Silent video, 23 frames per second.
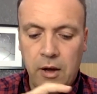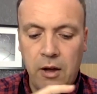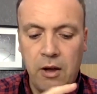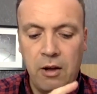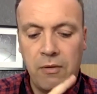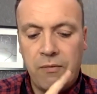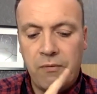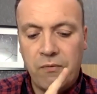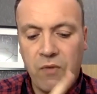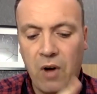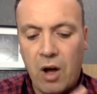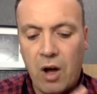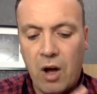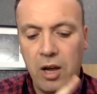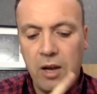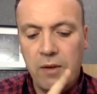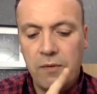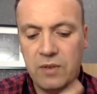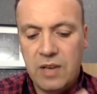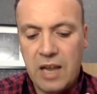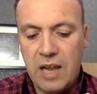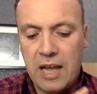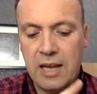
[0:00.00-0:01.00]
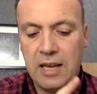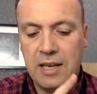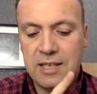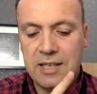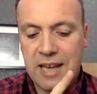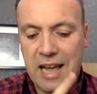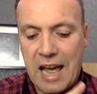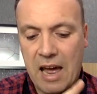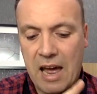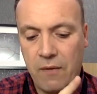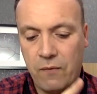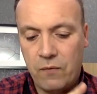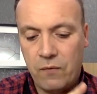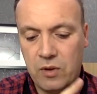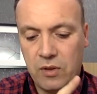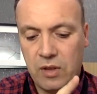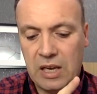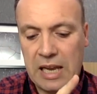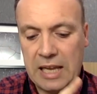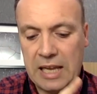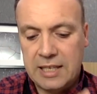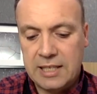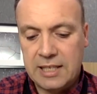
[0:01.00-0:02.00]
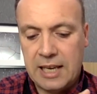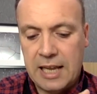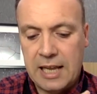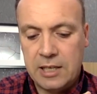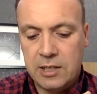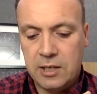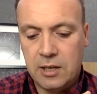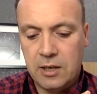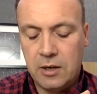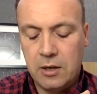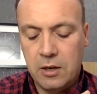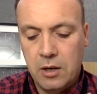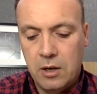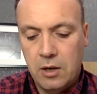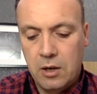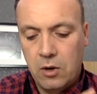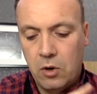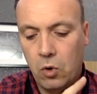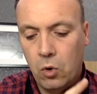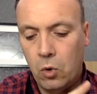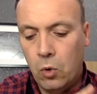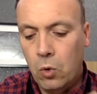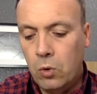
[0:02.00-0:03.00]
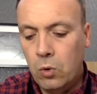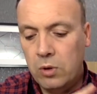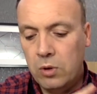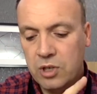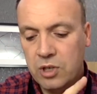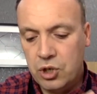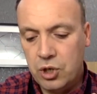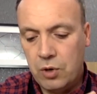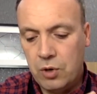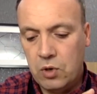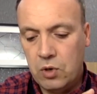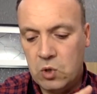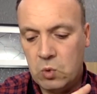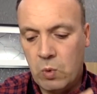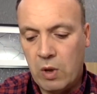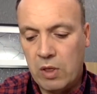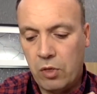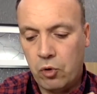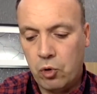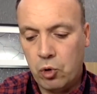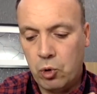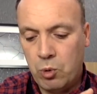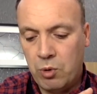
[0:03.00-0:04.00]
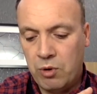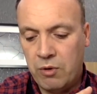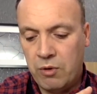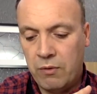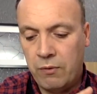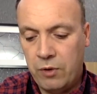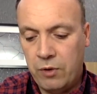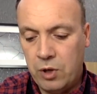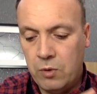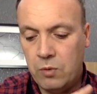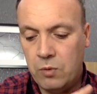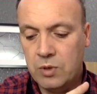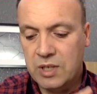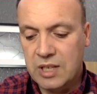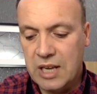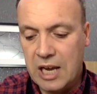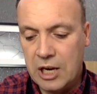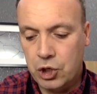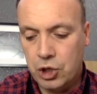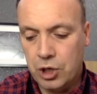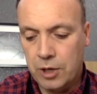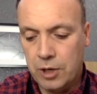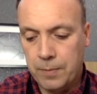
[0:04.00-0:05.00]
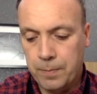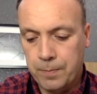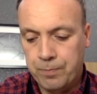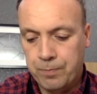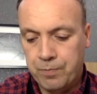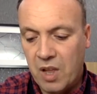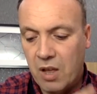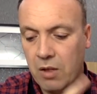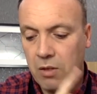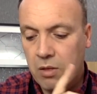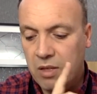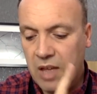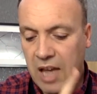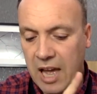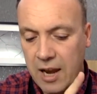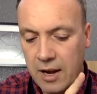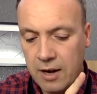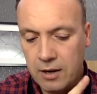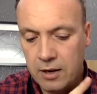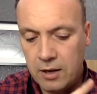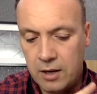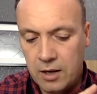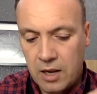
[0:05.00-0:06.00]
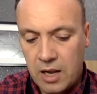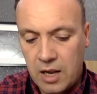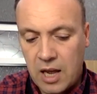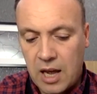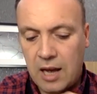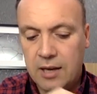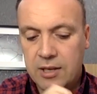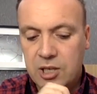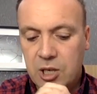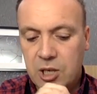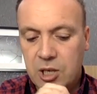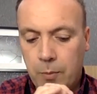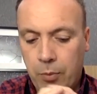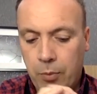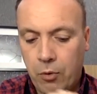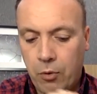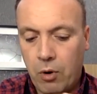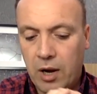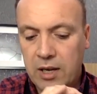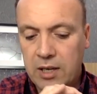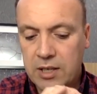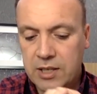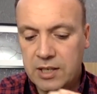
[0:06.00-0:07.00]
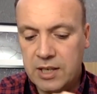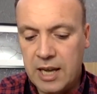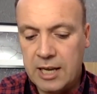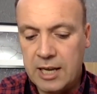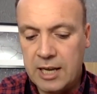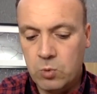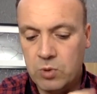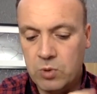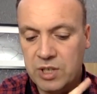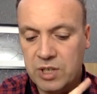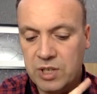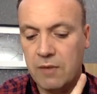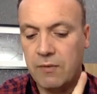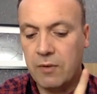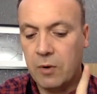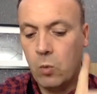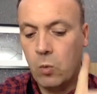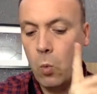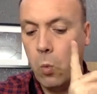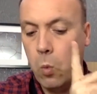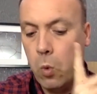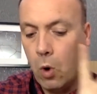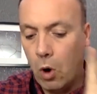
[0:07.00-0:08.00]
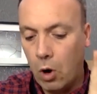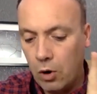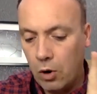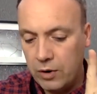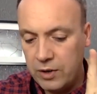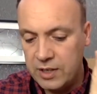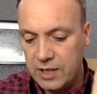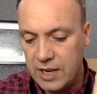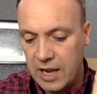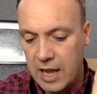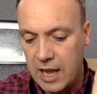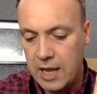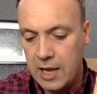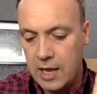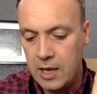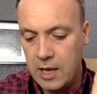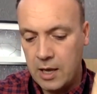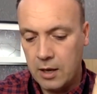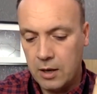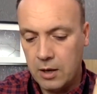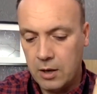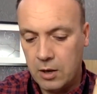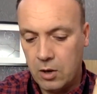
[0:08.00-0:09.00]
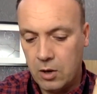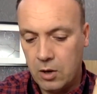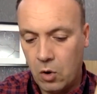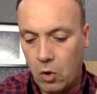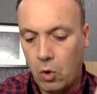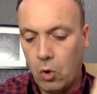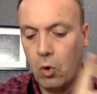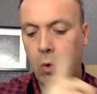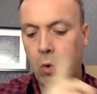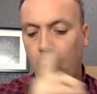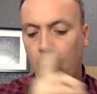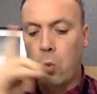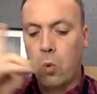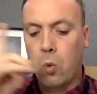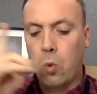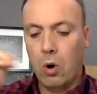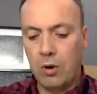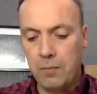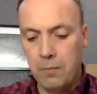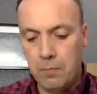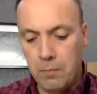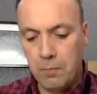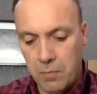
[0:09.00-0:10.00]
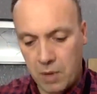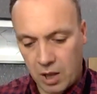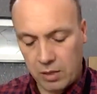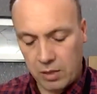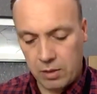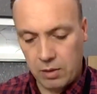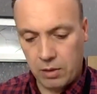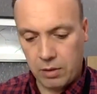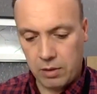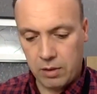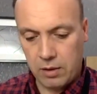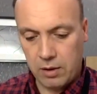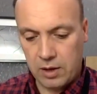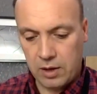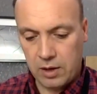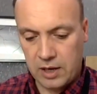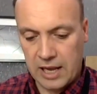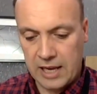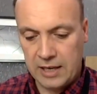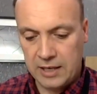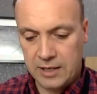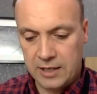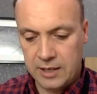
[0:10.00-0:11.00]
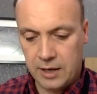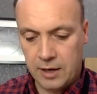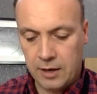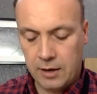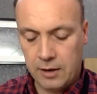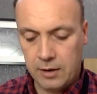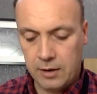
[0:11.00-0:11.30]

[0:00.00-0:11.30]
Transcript: 5 days after the last lesson, all the students went through a review session. Then a surprise test was given 1 day or 1 month later.